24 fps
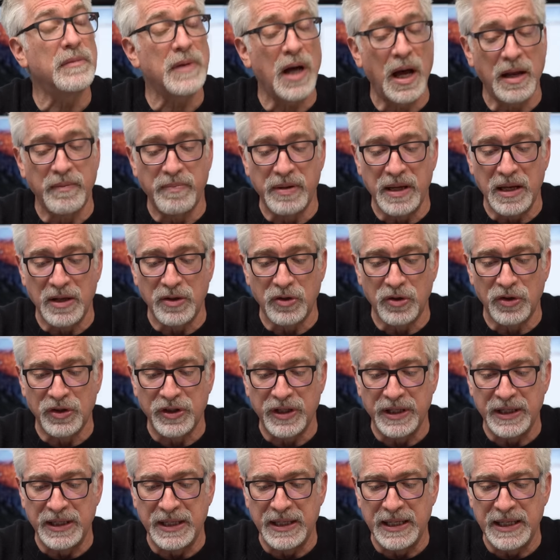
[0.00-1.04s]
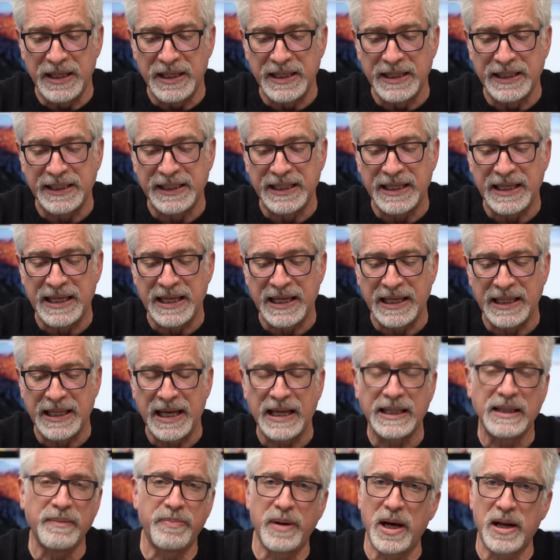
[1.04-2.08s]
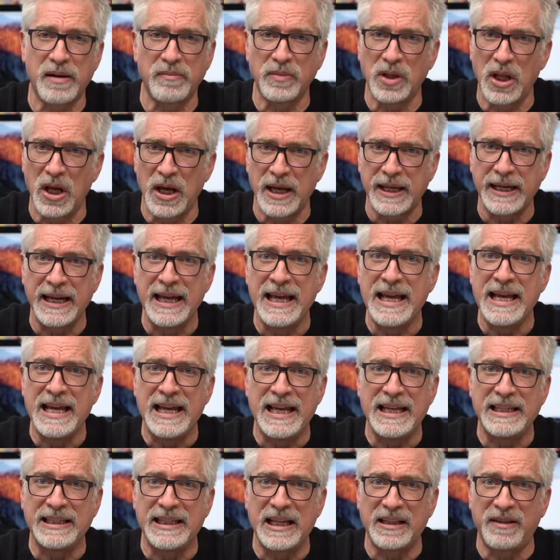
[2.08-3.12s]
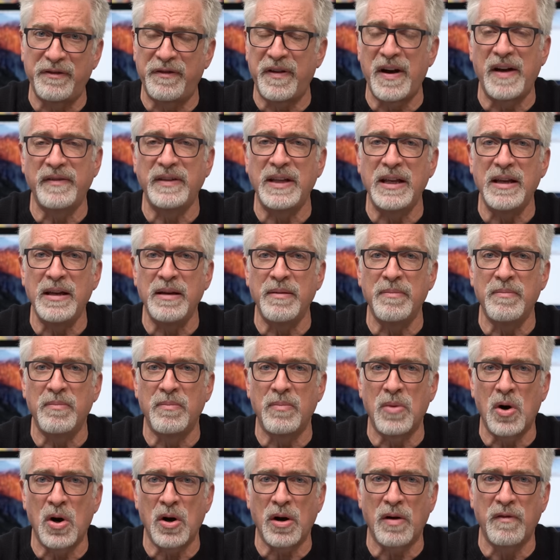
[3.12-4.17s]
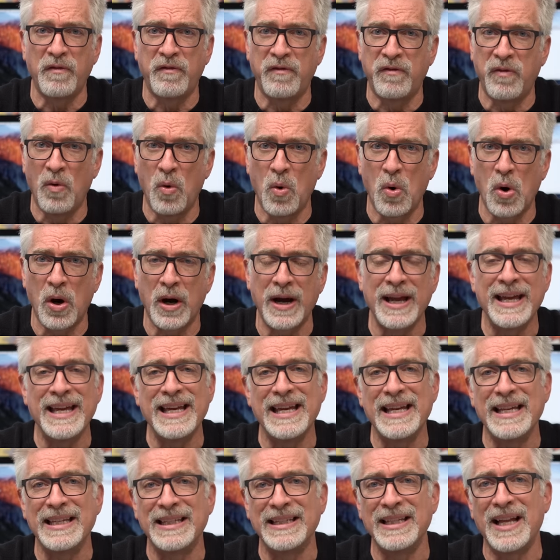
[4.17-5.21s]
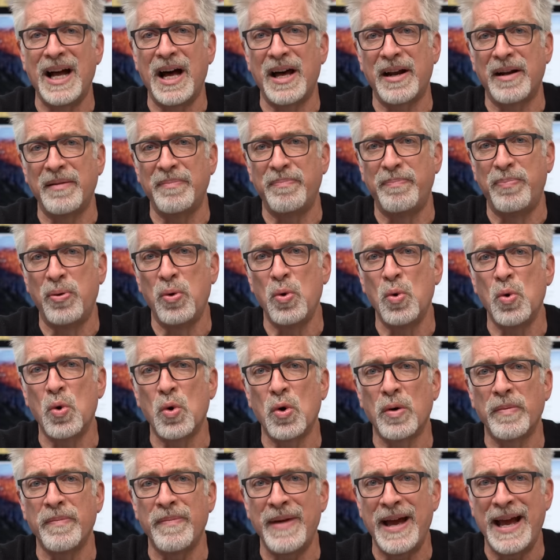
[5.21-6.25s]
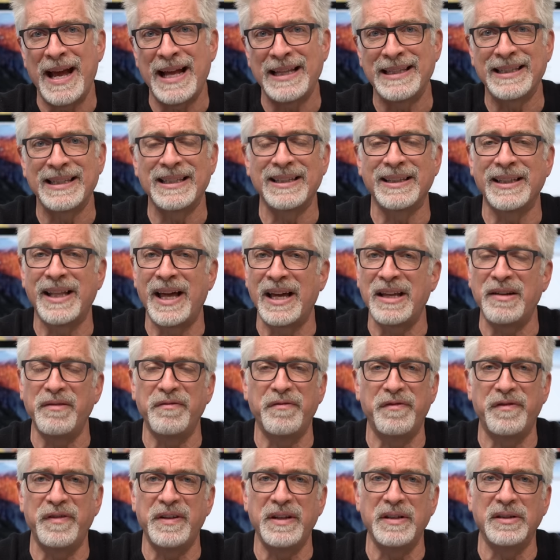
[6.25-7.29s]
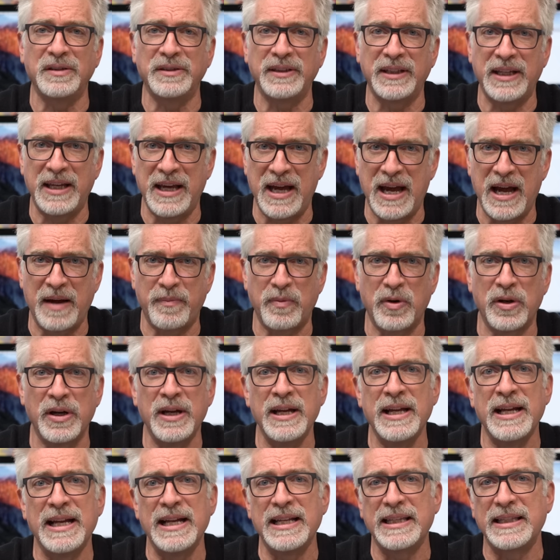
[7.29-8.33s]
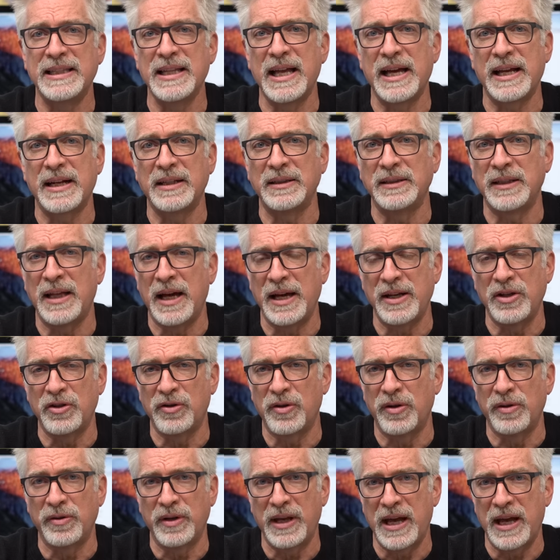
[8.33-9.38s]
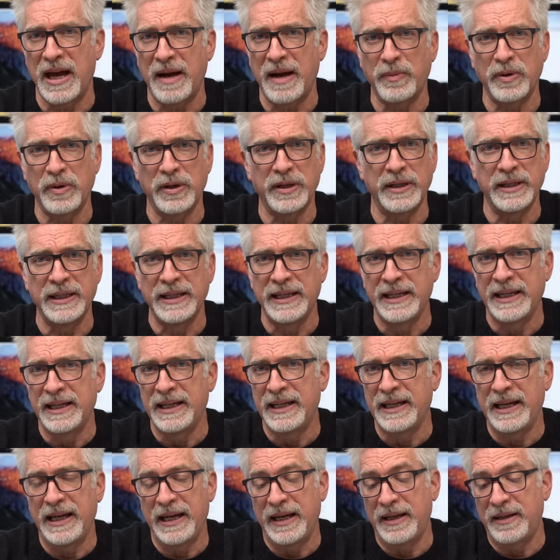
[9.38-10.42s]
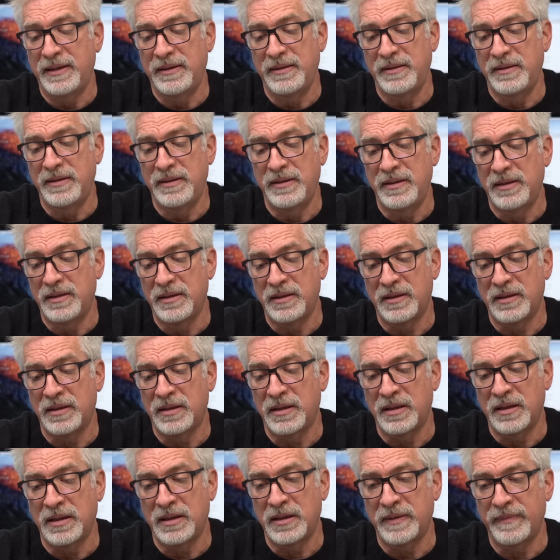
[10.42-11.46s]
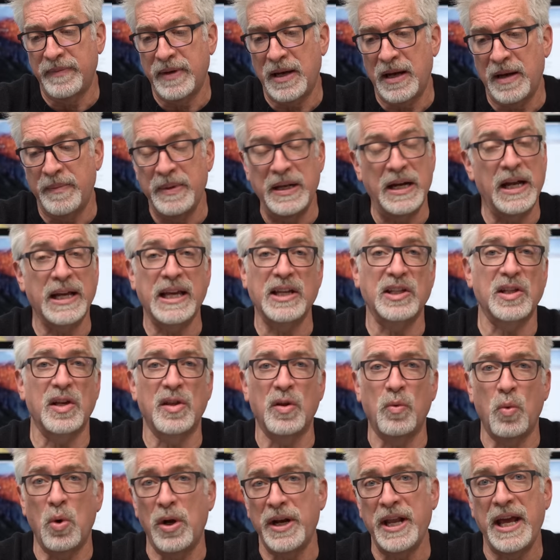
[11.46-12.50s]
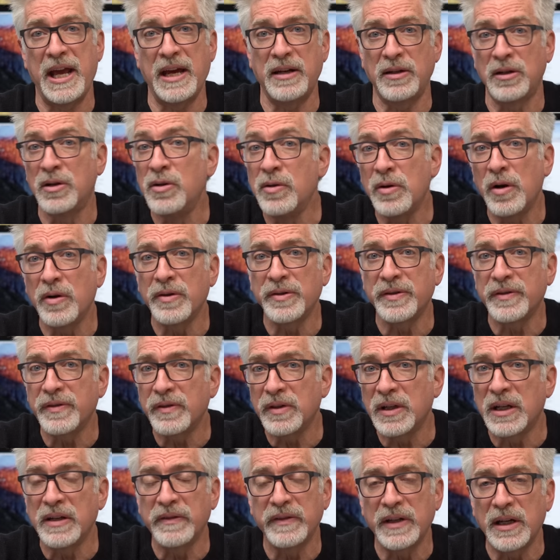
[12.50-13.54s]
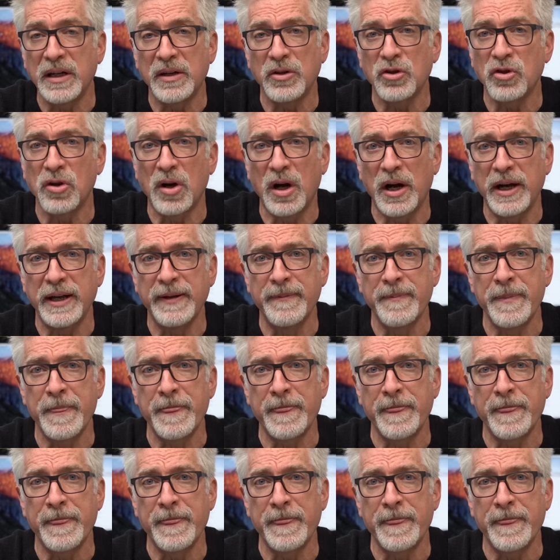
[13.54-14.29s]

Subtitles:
I'd be interested in seeing that. The bottom line is that the 5D Mark IV is not a poor man's light field camera. It's not a Lytro camera. And I mean, I guess on the one hand, kudos for giving it a try,